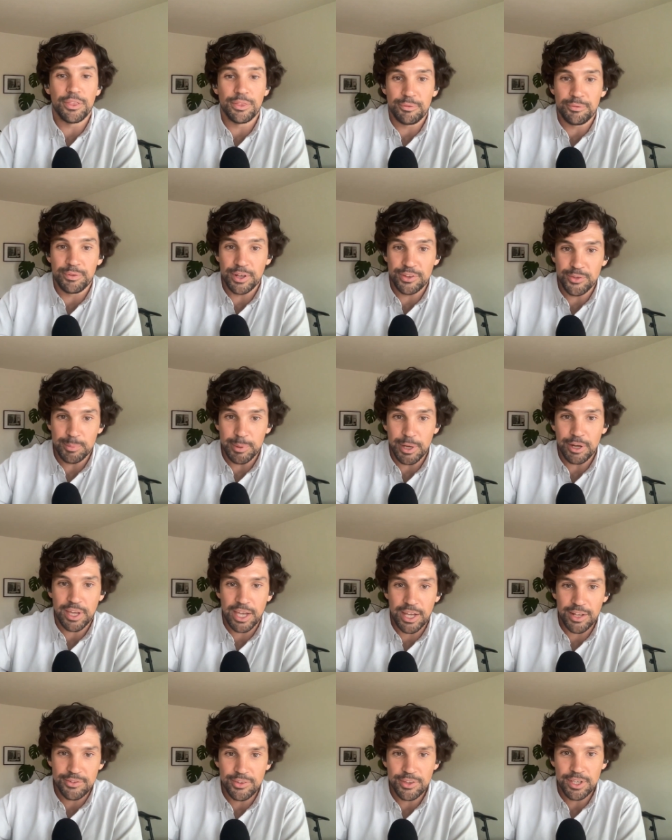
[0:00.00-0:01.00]
the fence about
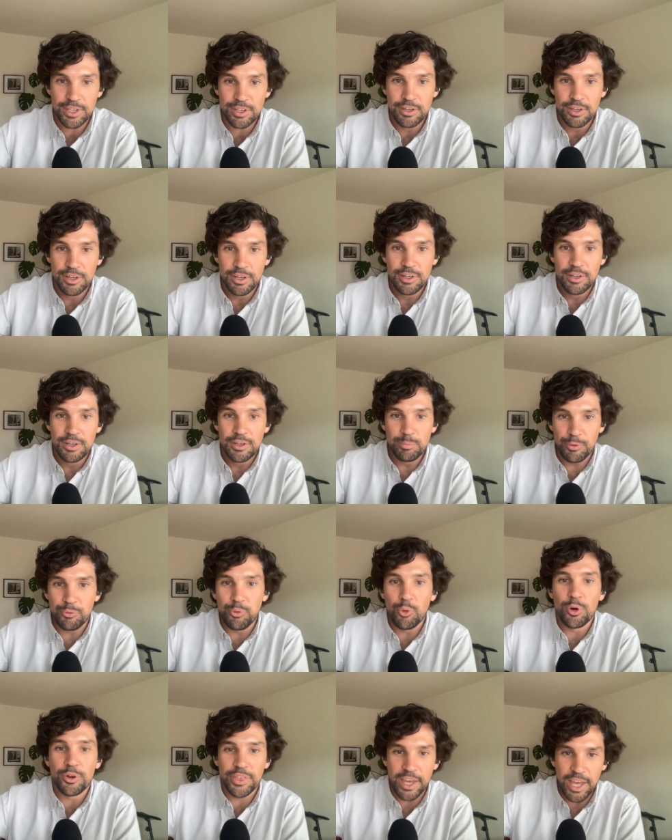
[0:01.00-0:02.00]
canceling
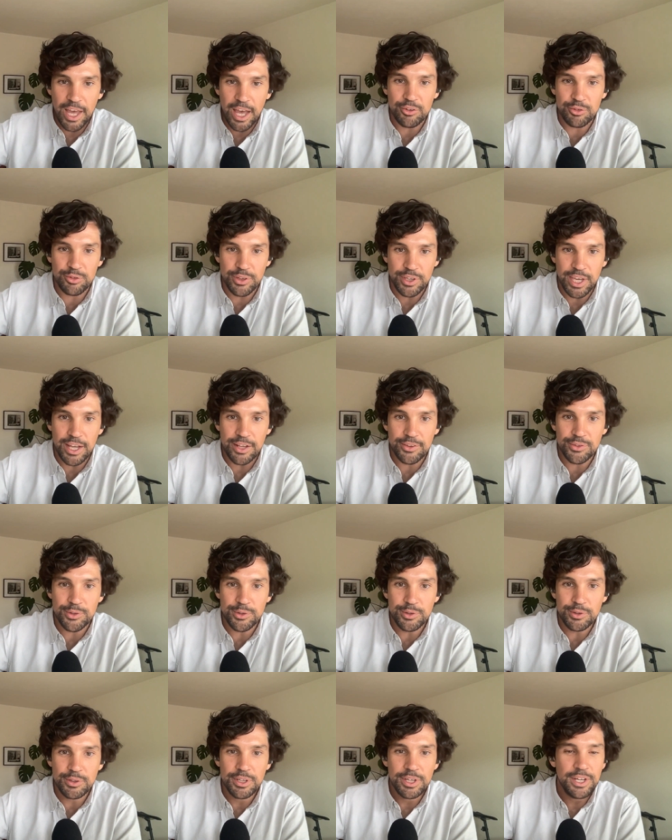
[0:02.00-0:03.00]
before they actually
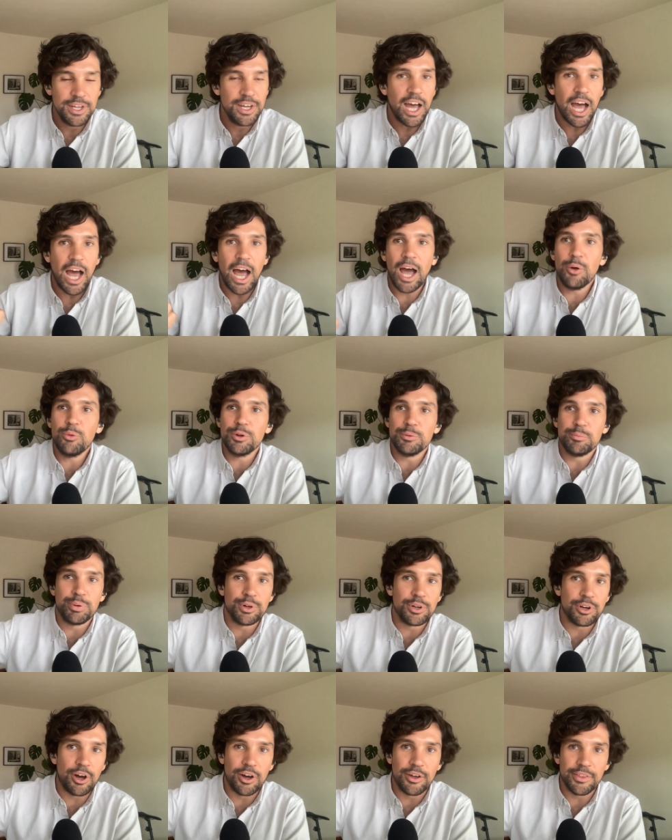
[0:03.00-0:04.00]
cancel. I would
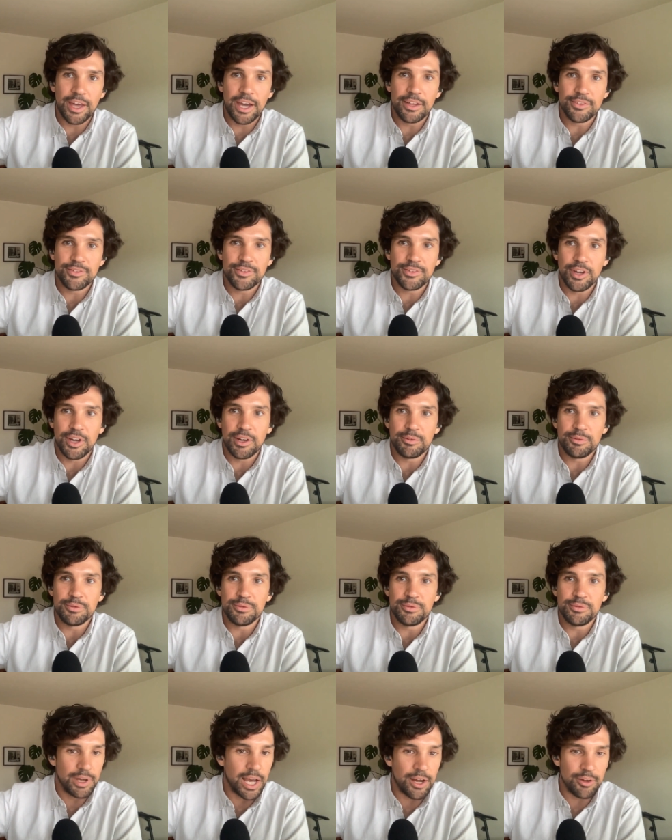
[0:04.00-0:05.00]
put all that
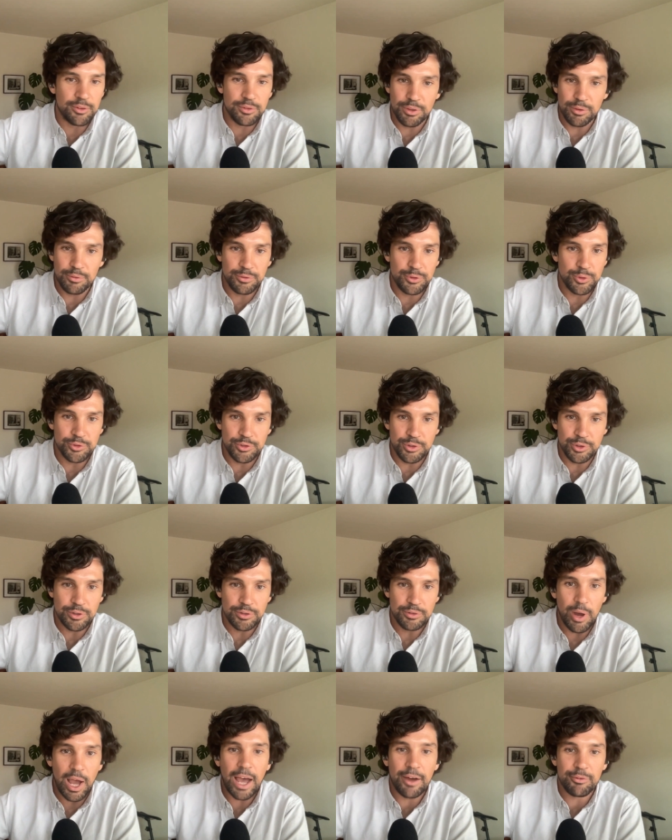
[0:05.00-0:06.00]
stuff out in the future
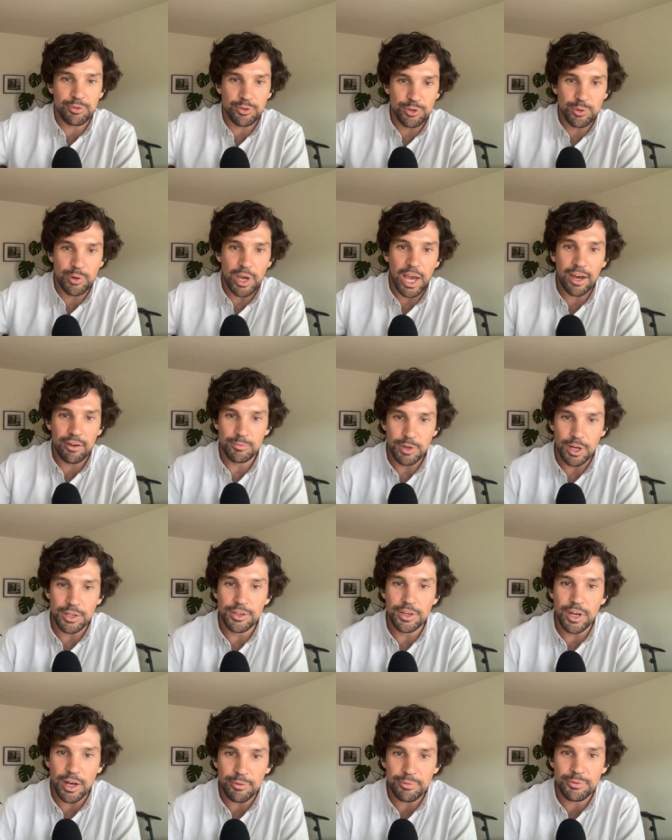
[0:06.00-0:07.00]
after you have
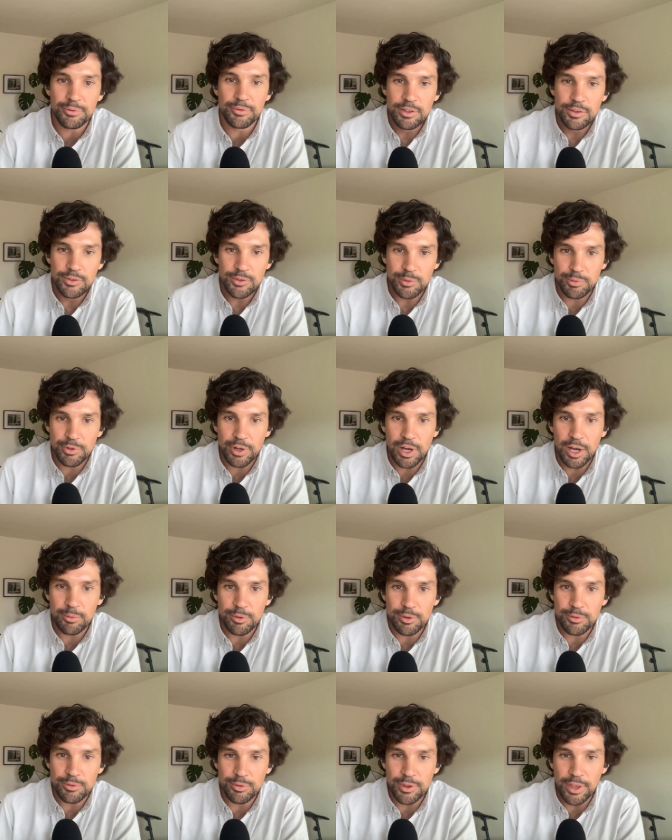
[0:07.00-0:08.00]
enough
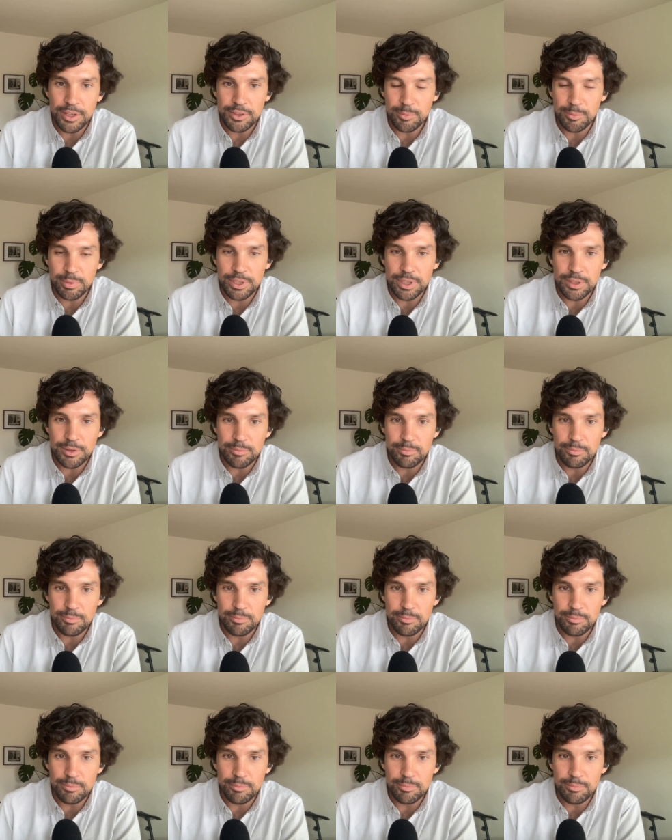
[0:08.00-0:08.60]
subscribers for that to be